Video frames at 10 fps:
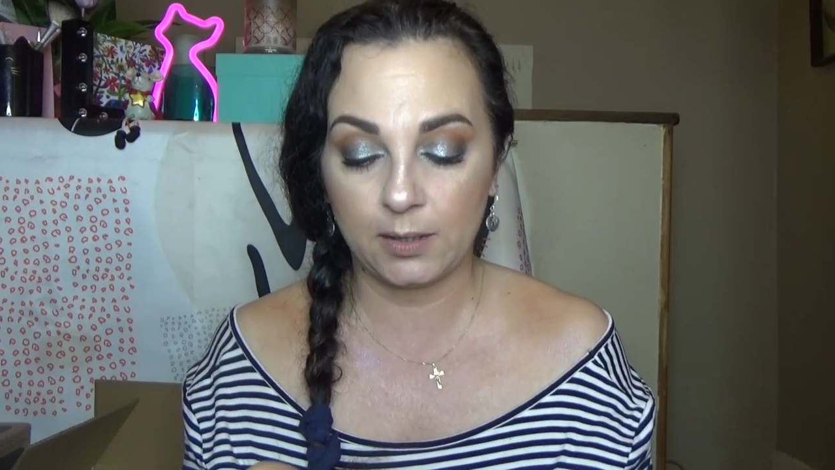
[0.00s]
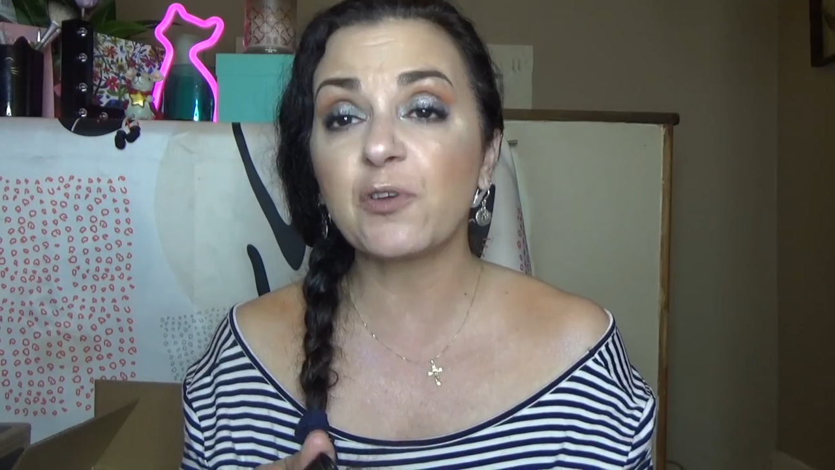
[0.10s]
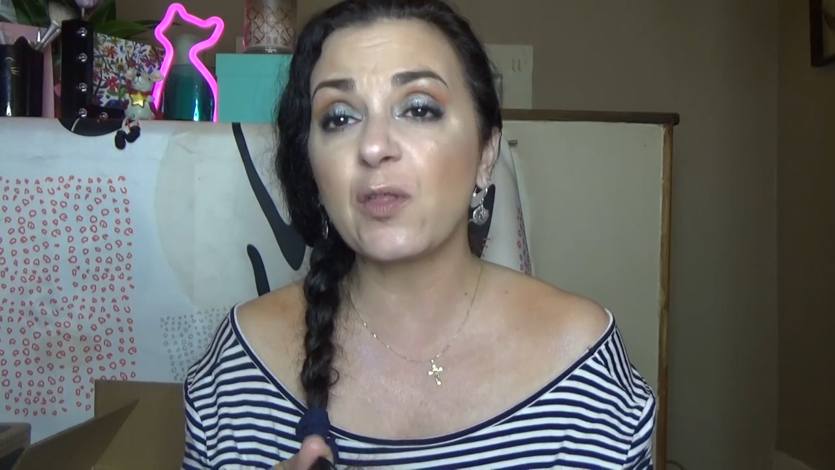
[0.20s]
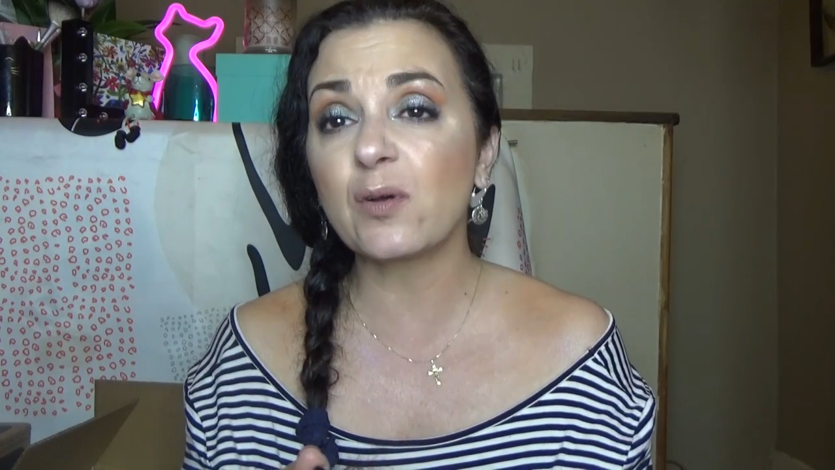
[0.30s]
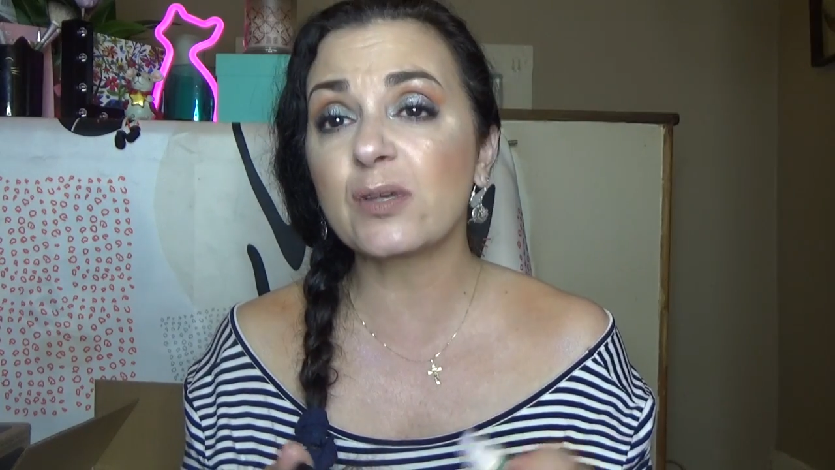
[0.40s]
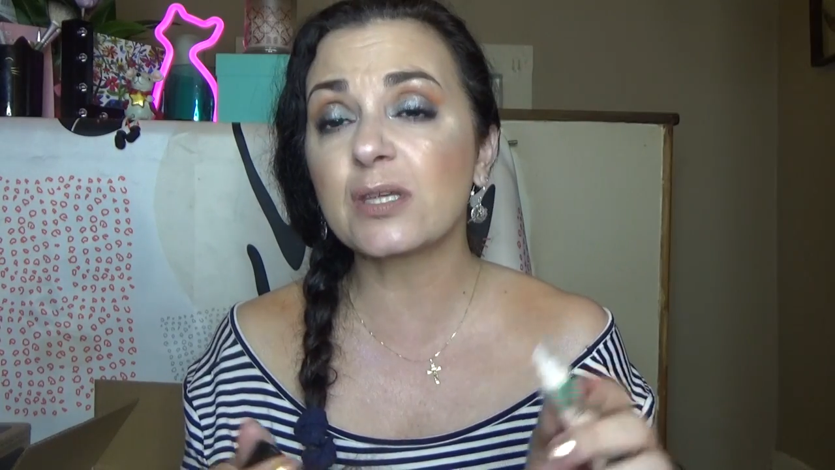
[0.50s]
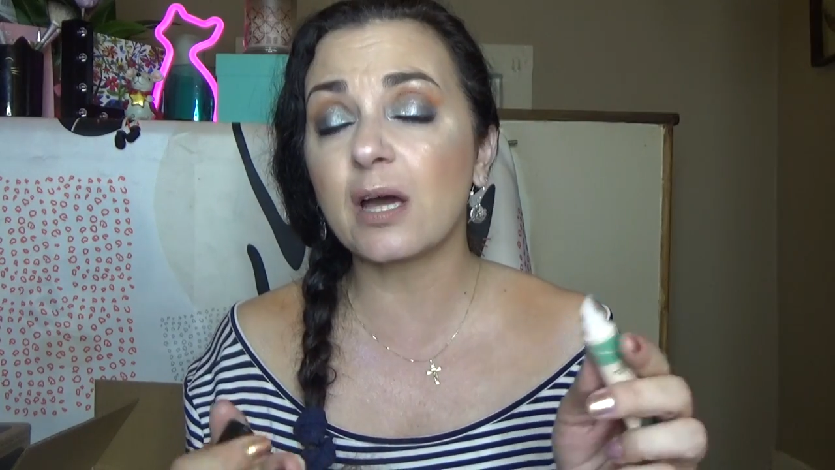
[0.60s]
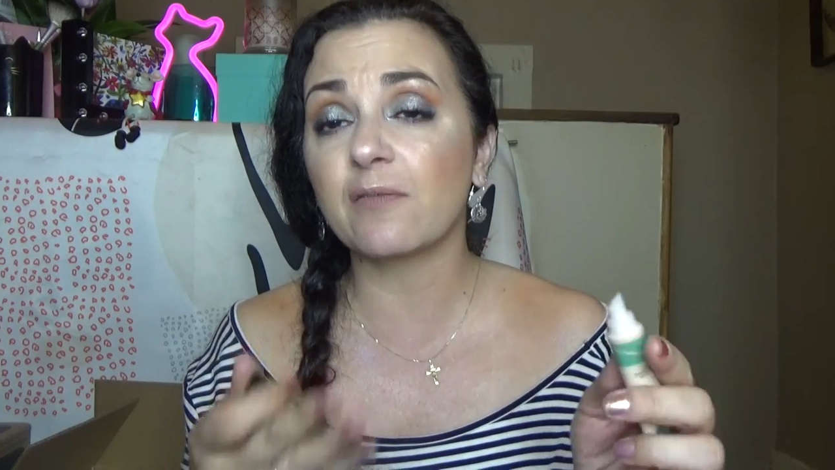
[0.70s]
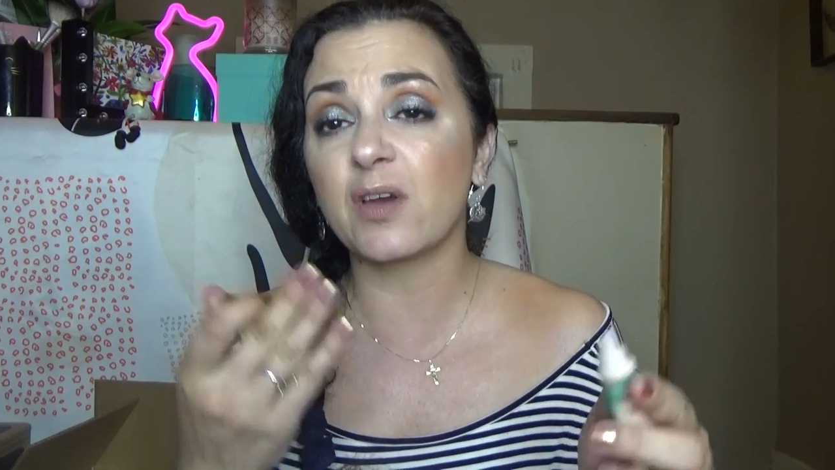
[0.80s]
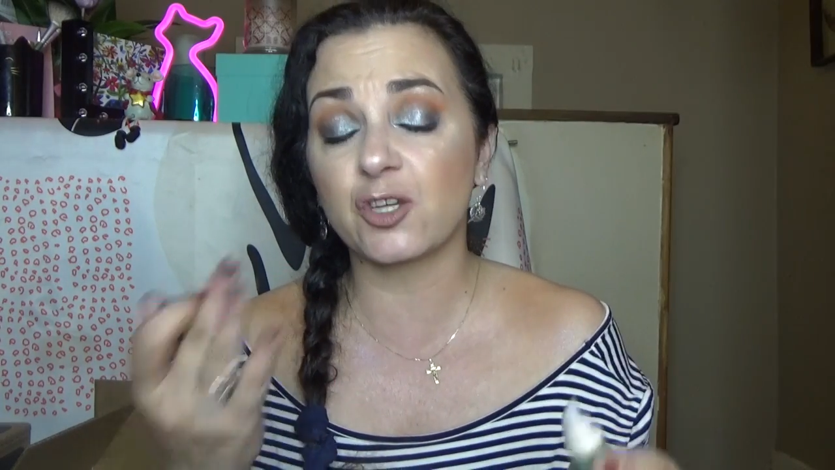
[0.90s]
For those
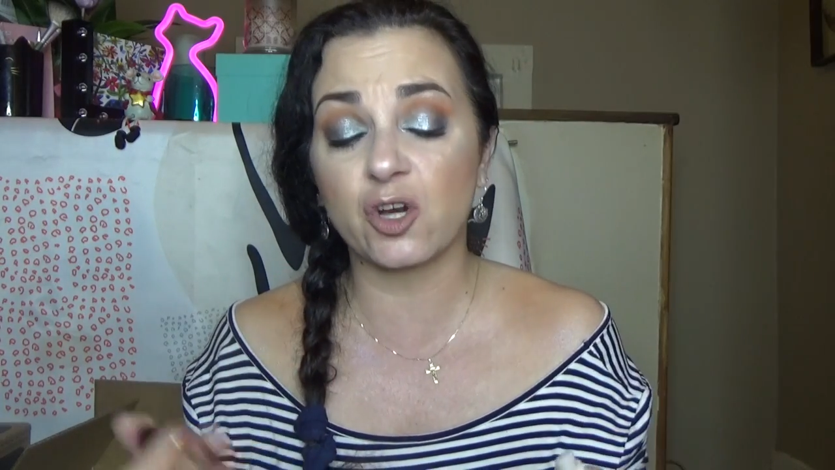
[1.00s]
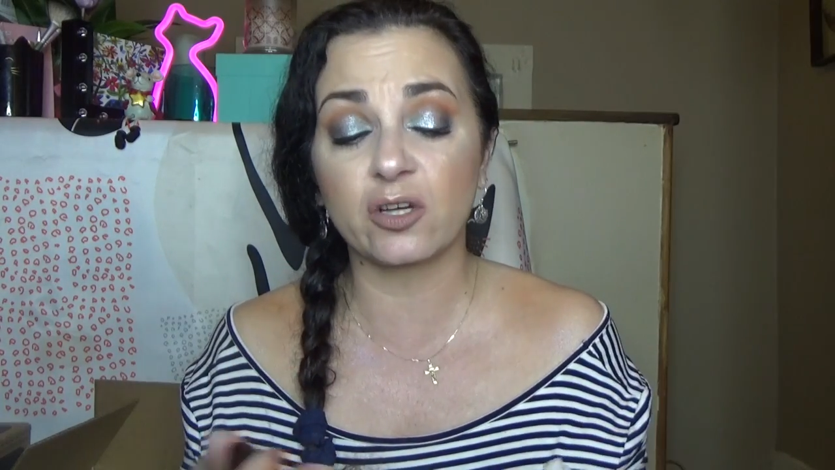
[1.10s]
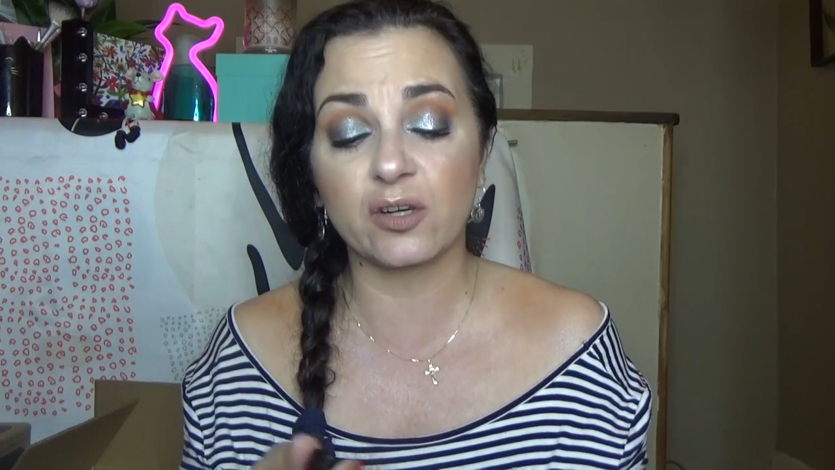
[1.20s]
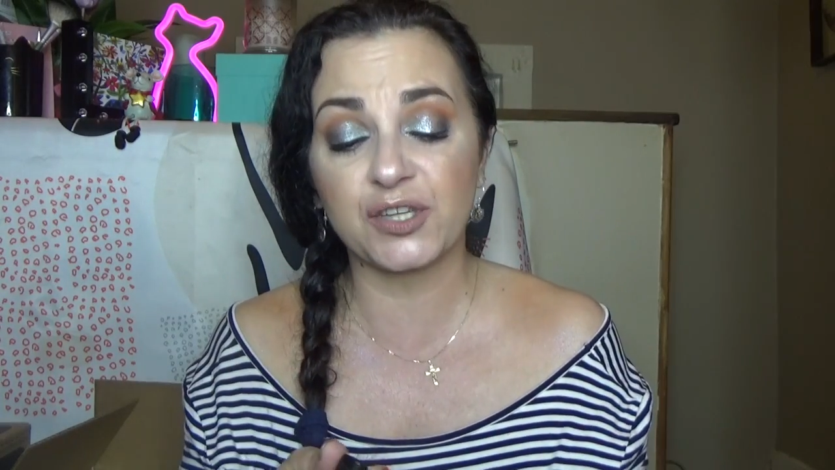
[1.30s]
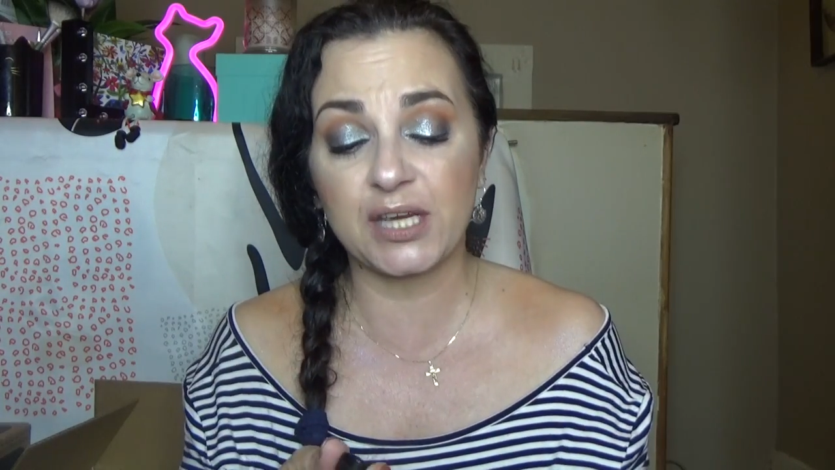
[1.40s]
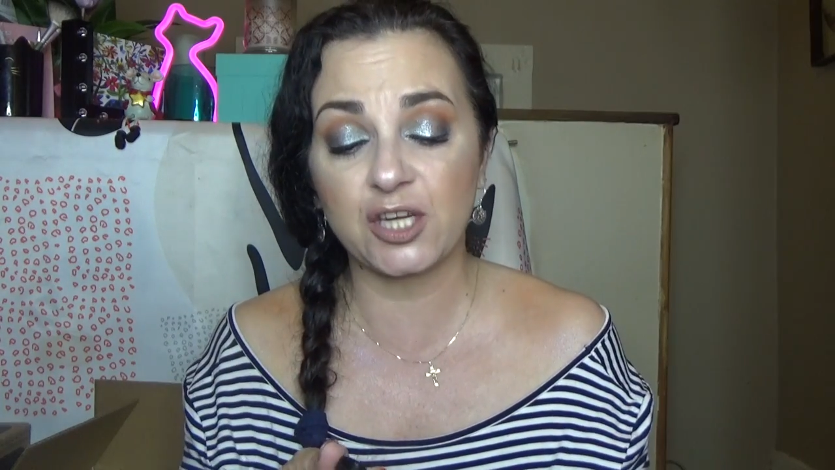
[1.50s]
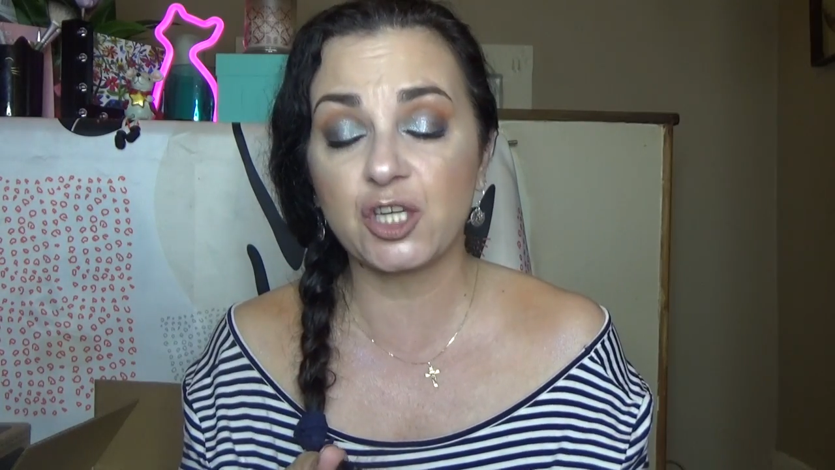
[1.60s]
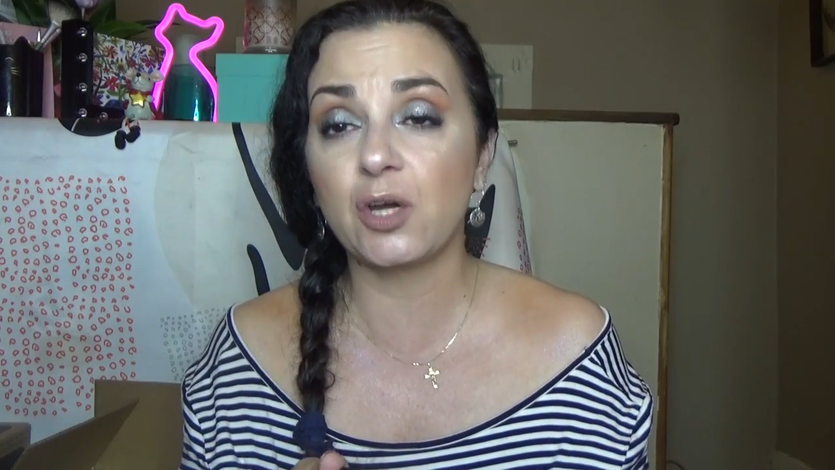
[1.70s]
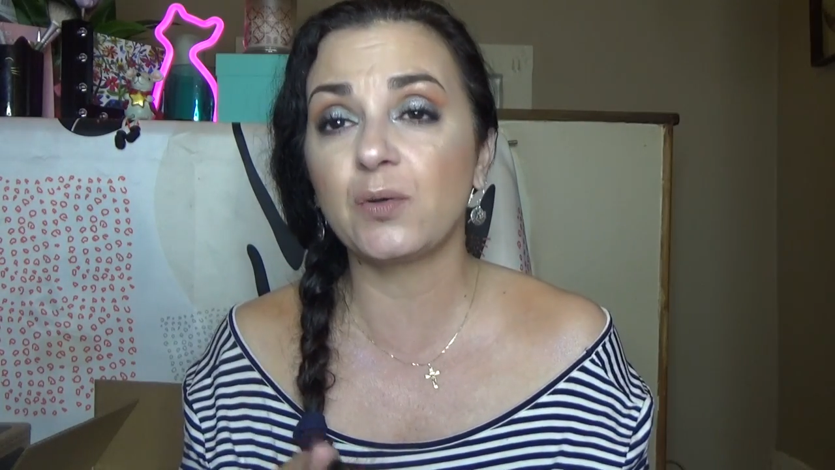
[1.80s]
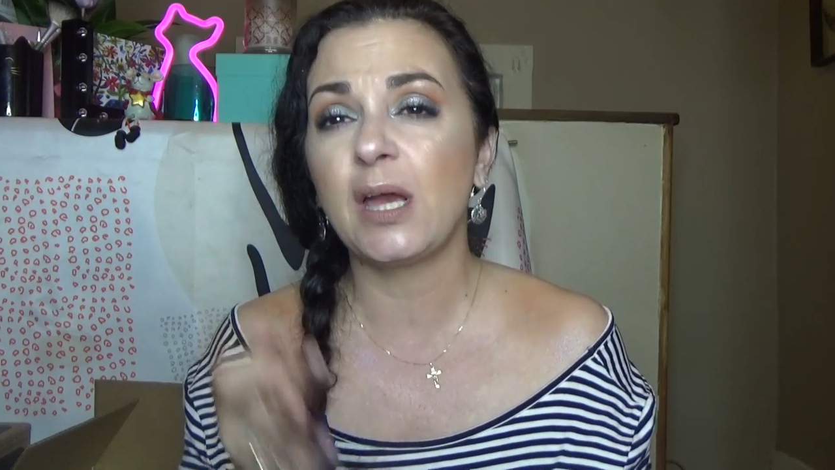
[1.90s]
of a darker skin
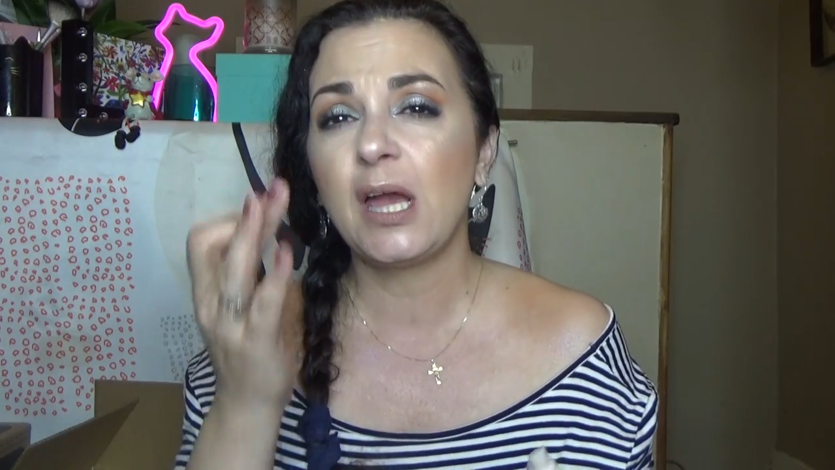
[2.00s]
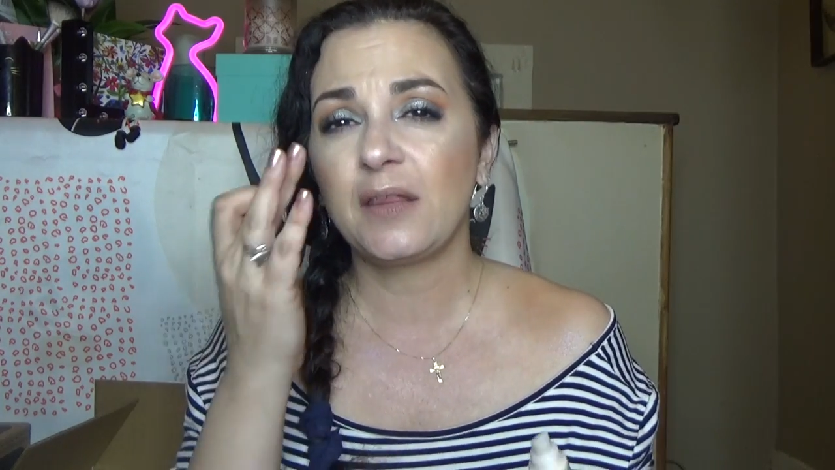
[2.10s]
tone,